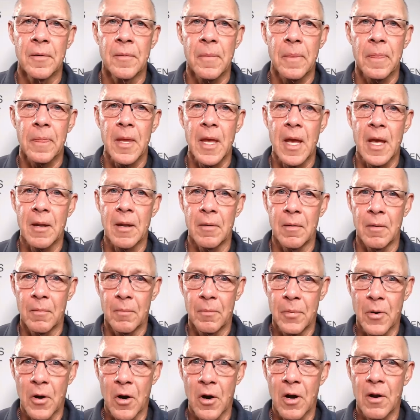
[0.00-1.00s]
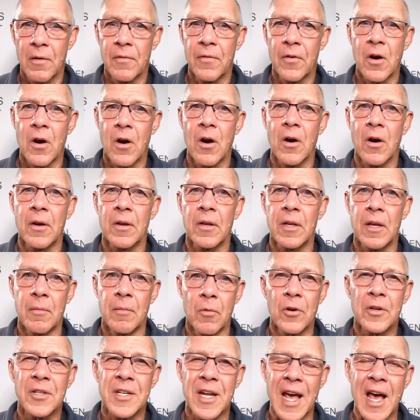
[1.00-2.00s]
And part of our
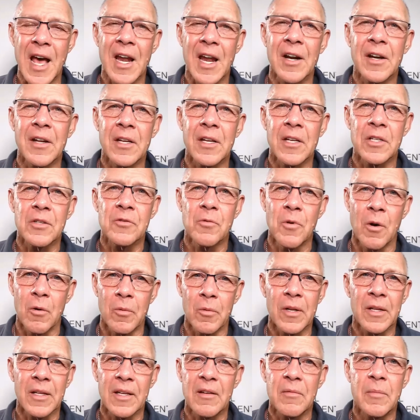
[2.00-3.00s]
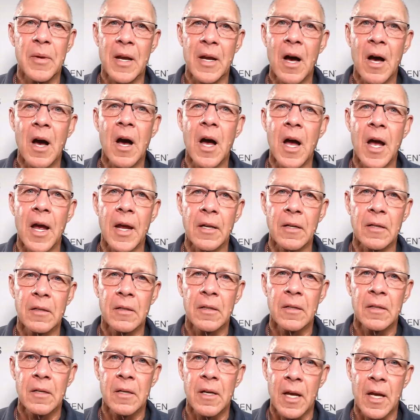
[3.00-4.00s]
immortality is what we leave behind
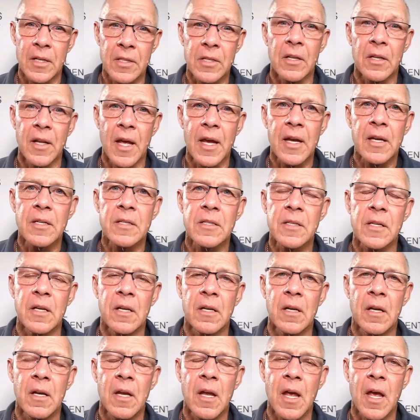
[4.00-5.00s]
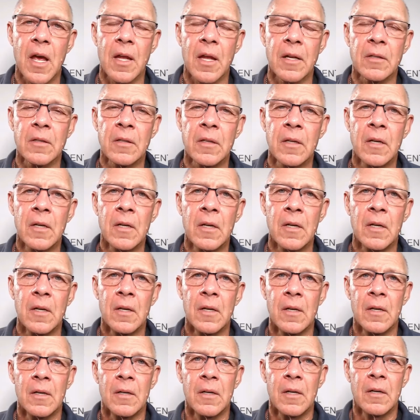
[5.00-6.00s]
as a legacy. And
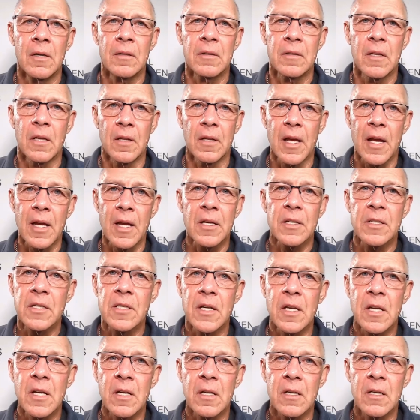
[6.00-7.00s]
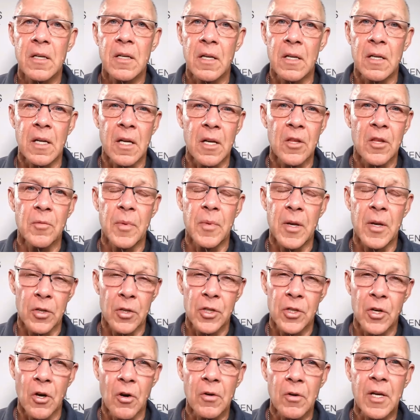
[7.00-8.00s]
the legacy can either be a
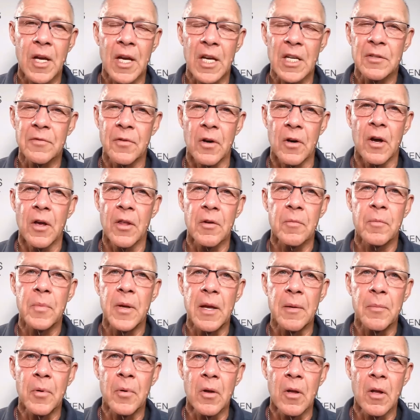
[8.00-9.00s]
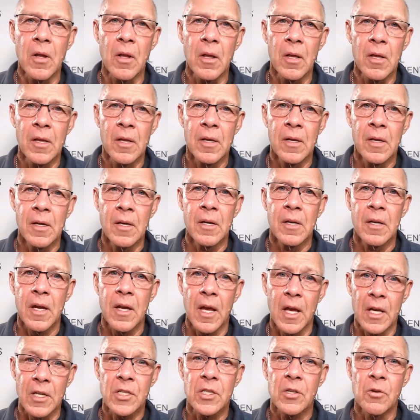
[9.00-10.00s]
showcase for other people
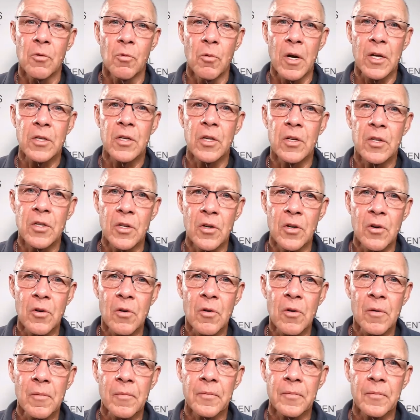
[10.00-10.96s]
as to what to do.